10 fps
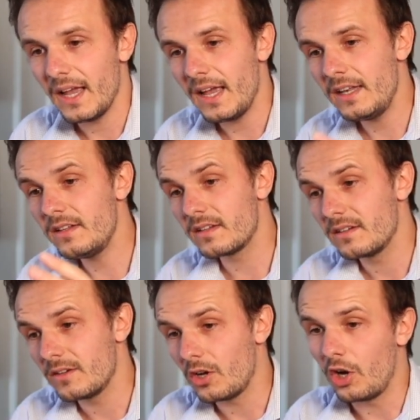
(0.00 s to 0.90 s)
And
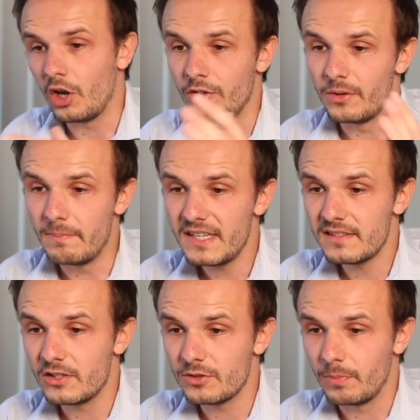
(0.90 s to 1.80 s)
on the
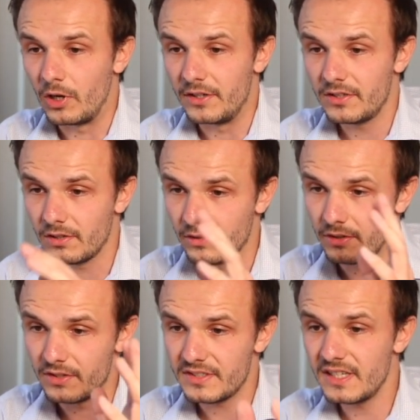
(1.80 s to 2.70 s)
message part, on
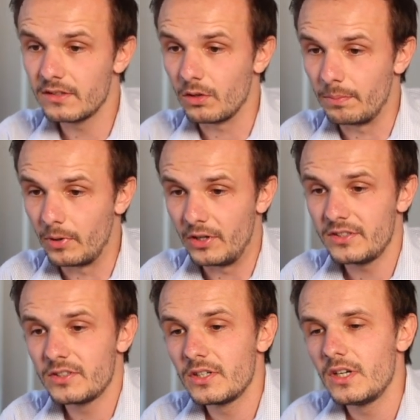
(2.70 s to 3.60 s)
the signal part,